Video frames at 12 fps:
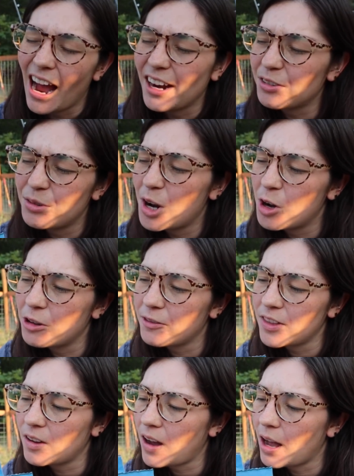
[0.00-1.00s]
I don't know if
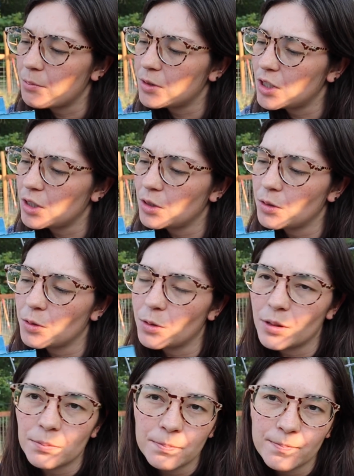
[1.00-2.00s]
they'll come
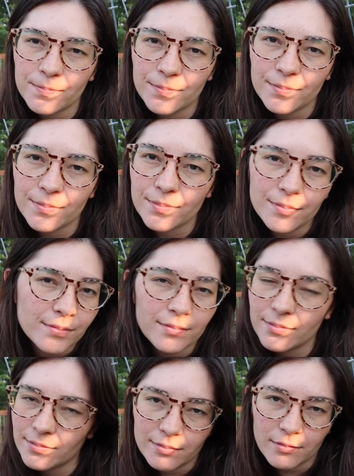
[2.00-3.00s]
to
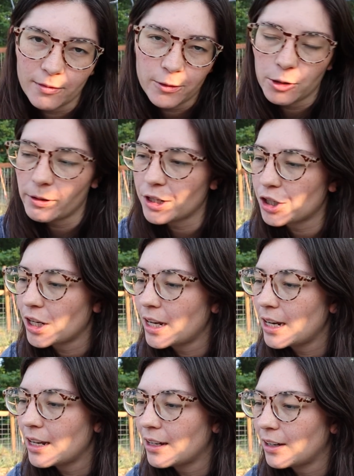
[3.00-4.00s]

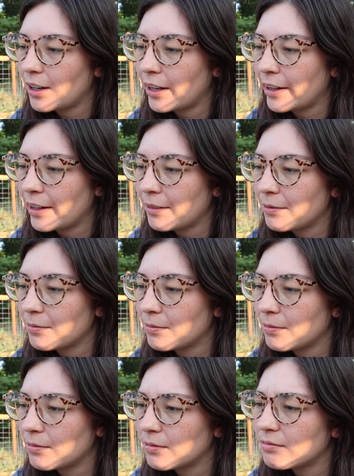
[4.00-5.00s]
fruition. Uh,
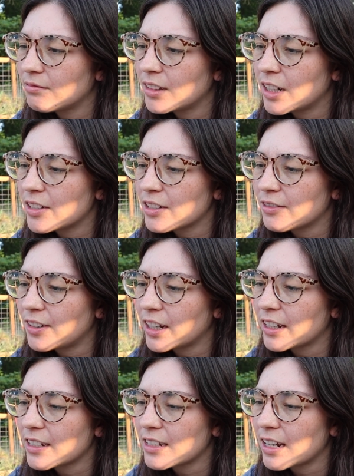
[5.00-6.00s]
there is a
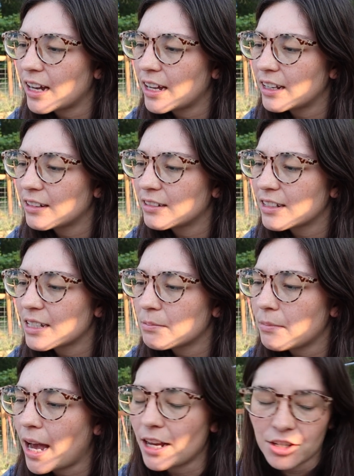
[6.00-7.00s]
fungus gnat
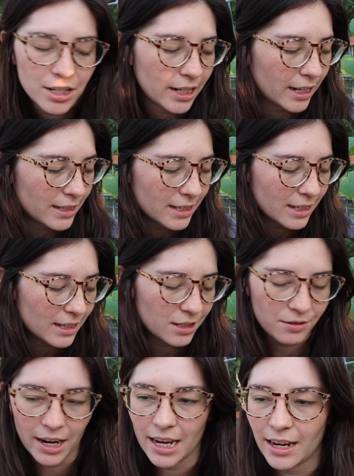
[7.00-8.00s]
smashed against
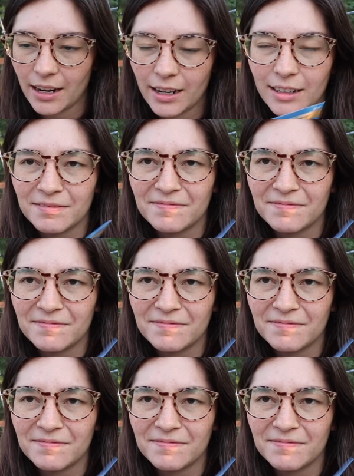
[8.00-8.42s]
this right here.